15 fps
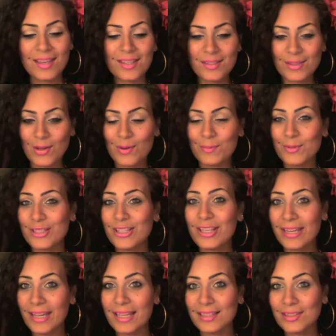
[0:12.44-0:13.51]
So I'm just
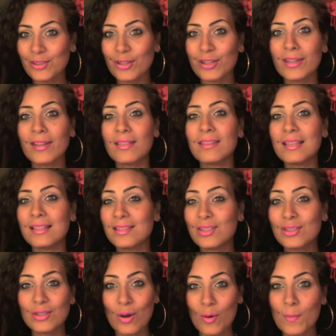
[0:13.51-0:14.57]
gonna get started. It's
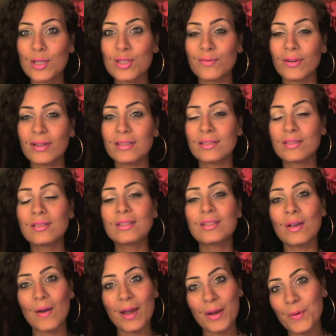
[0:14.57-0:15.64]
so much fun
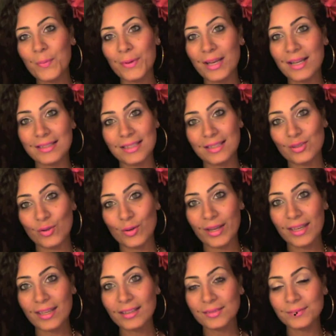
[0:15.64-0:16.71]
so I hope you guys enjoy it.